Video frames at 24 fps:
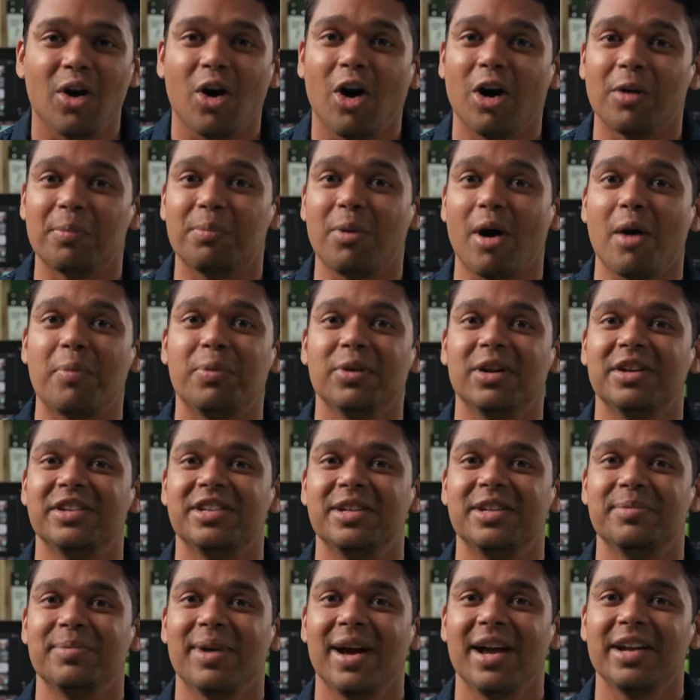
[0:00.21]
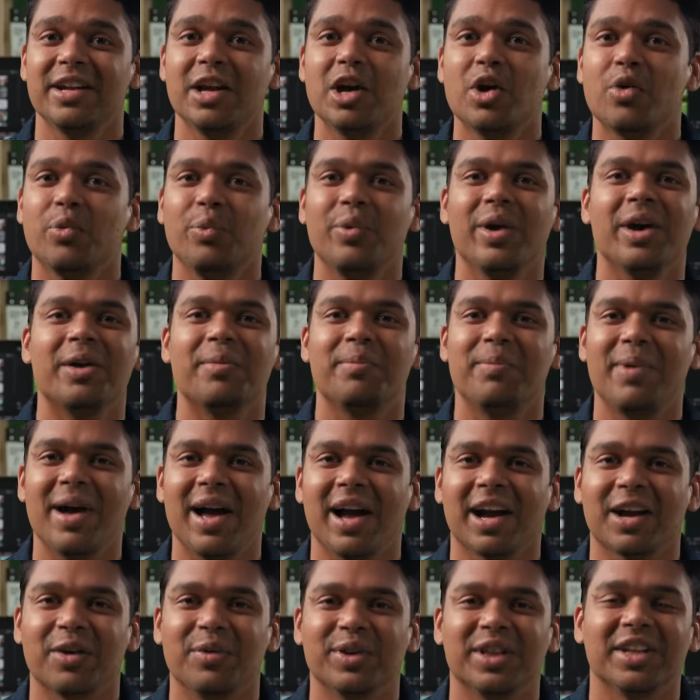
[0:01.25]
On popular demand, we are
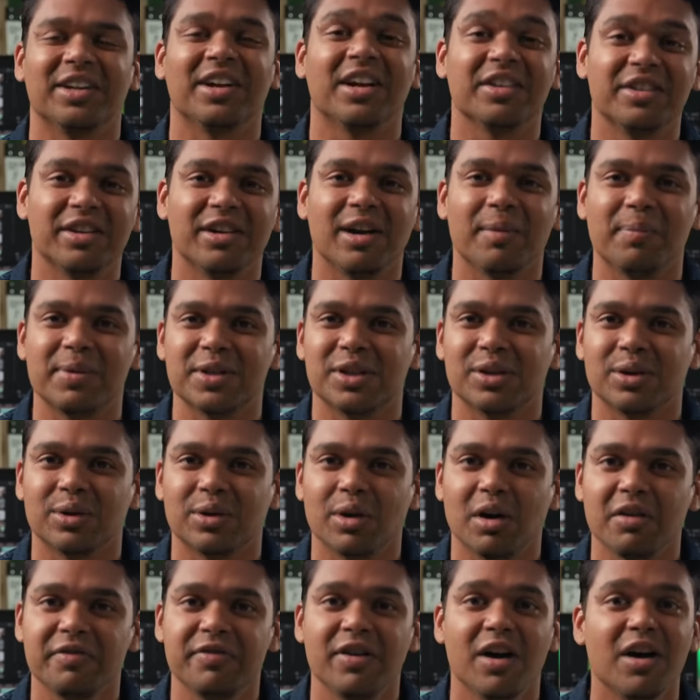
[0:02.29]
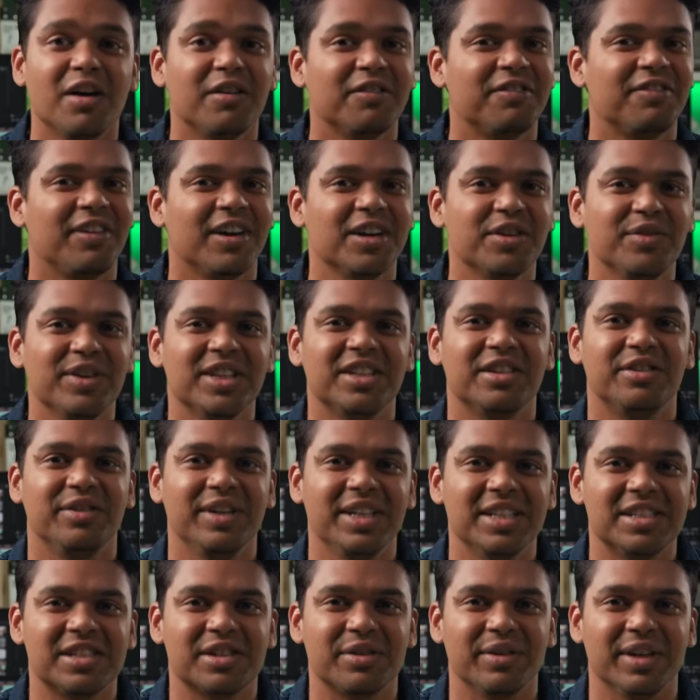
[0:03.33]
back with another episode of Fun with
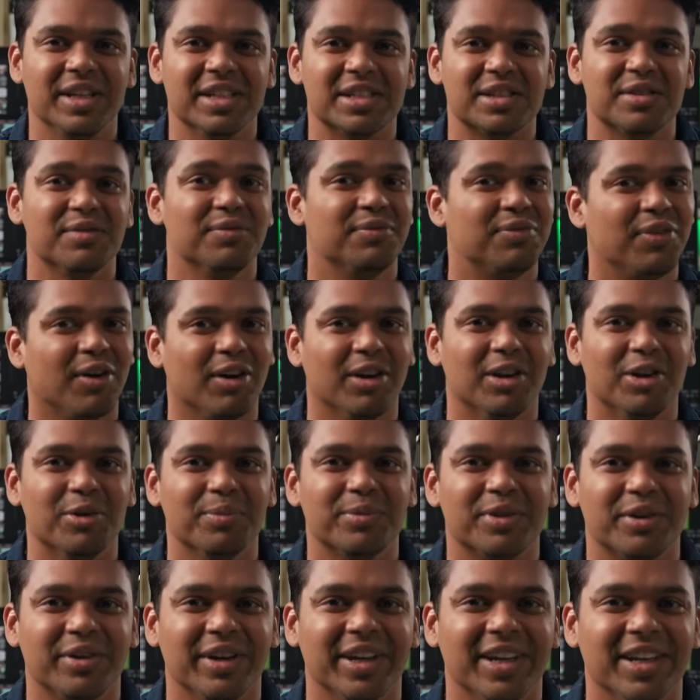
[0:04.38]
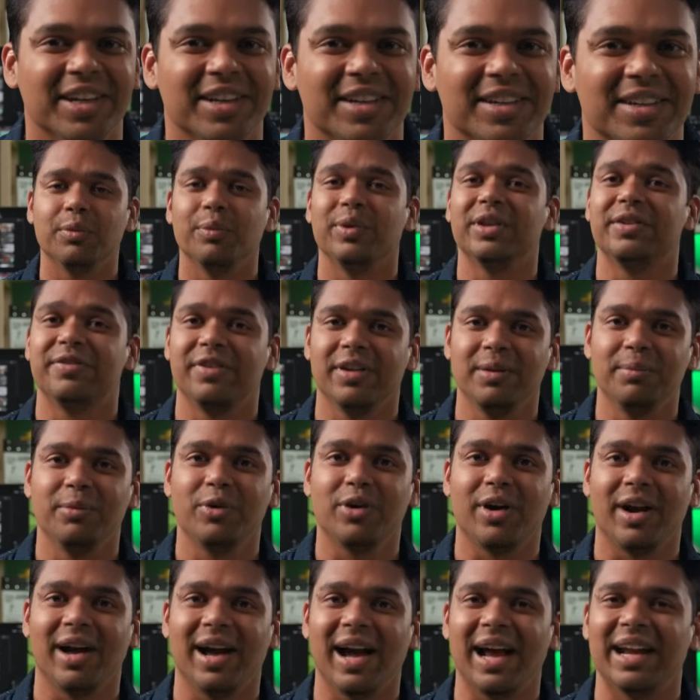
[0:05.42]
Green Screens Volume 3. With
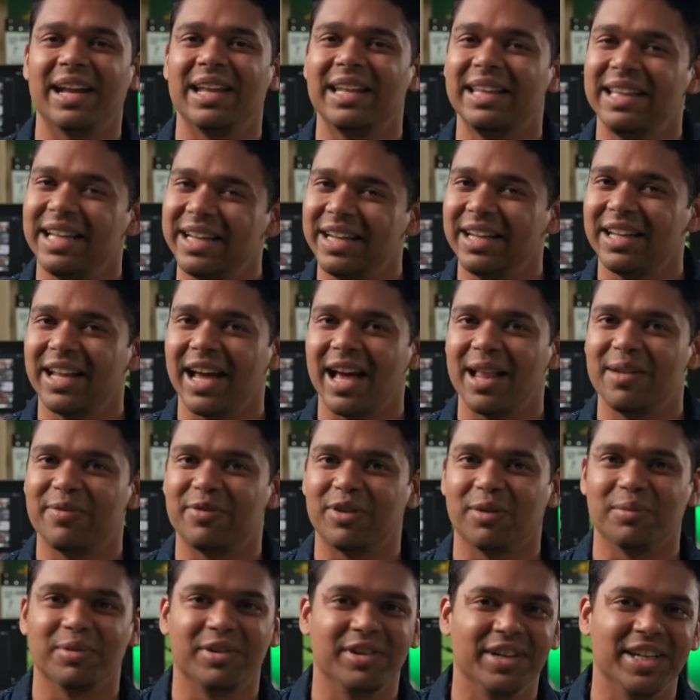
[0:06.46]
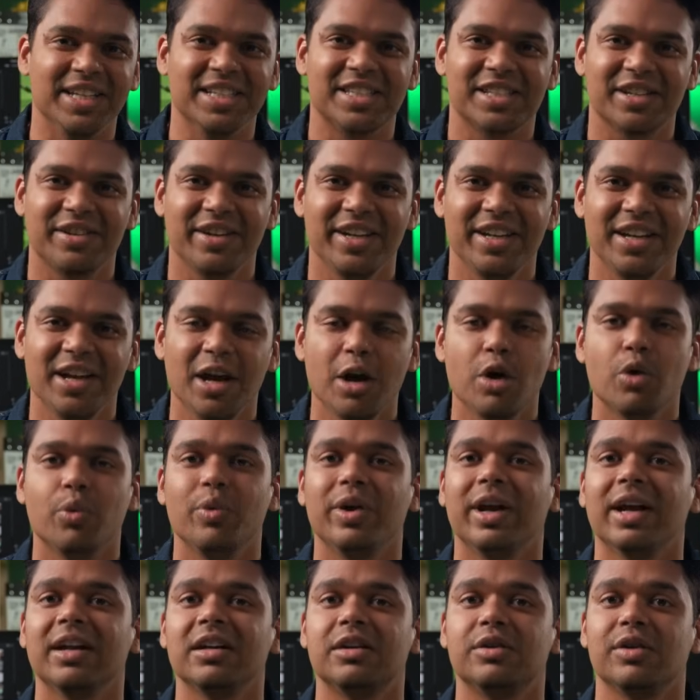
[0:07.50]
Filmora and a little help from green screen,
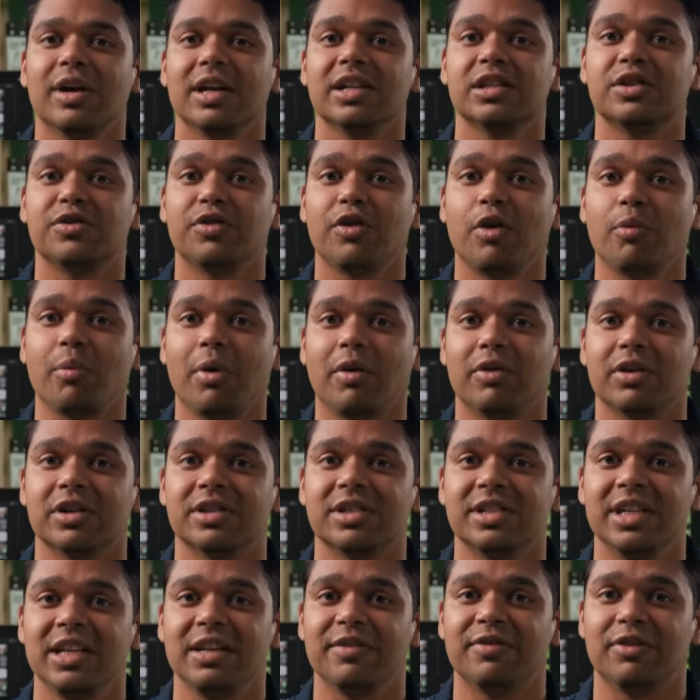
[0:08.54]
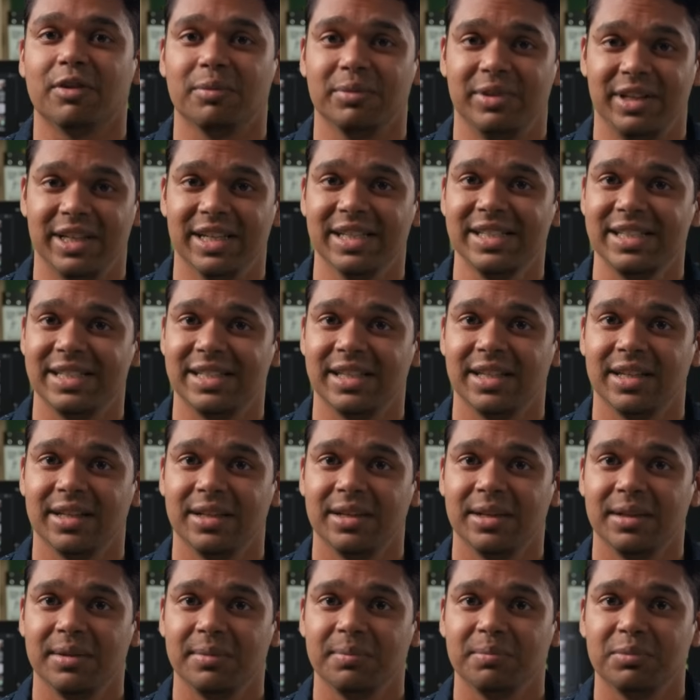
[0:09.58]
we can transform our scene from this
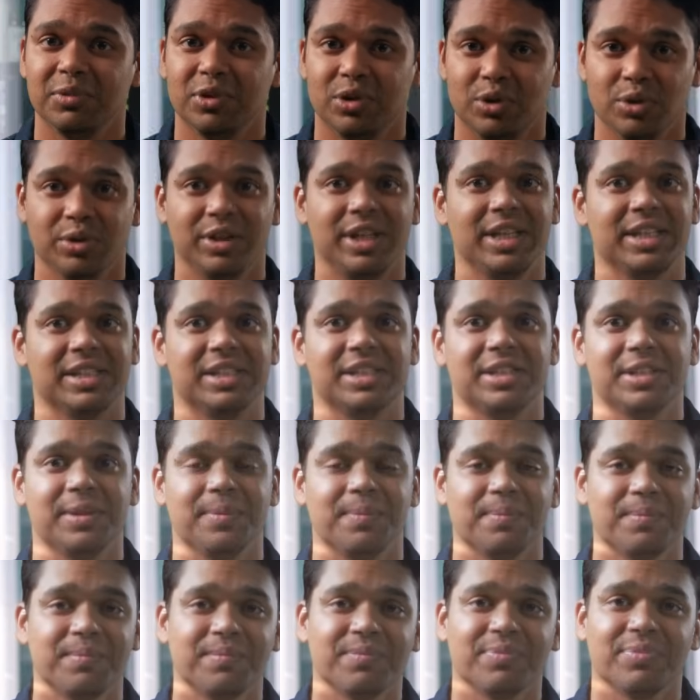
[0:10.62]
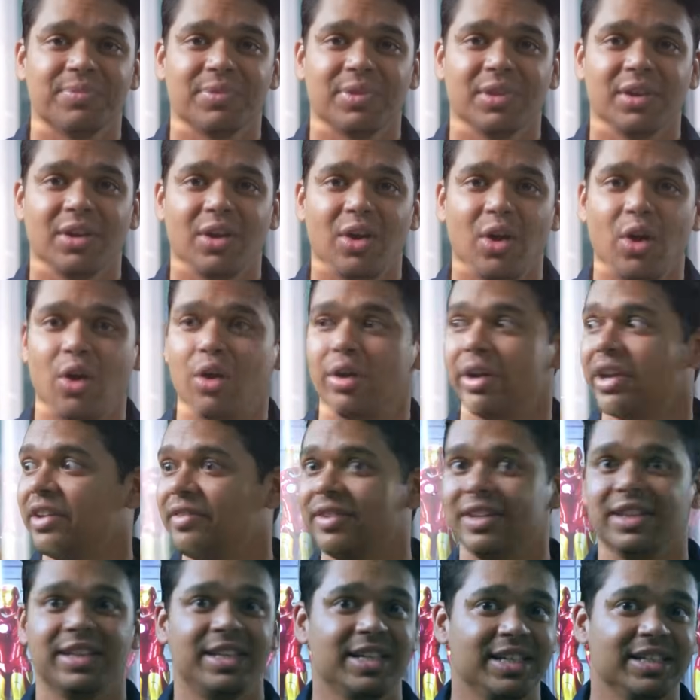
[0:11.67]
to this or
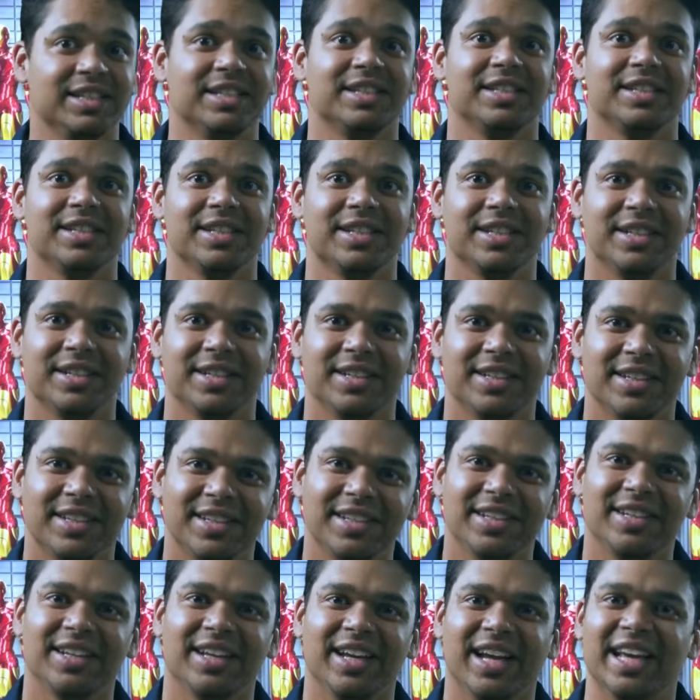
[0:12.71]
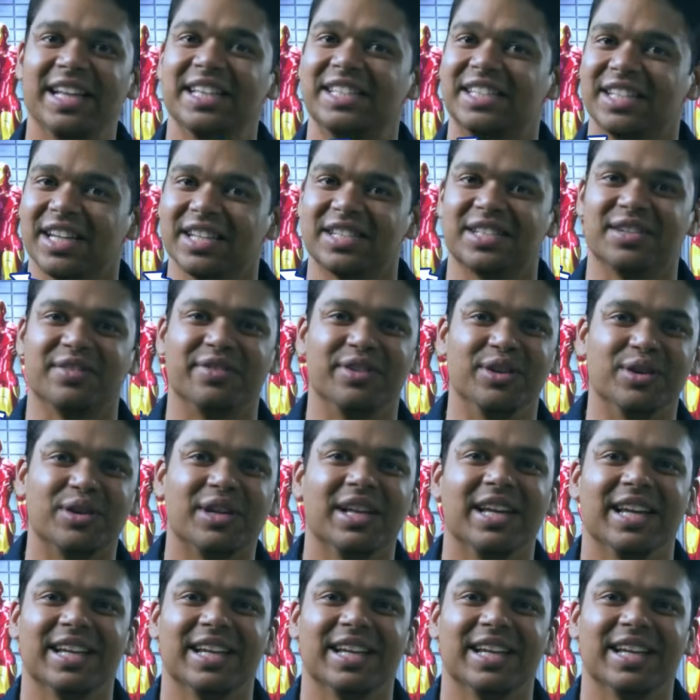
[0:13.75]
even this in just a few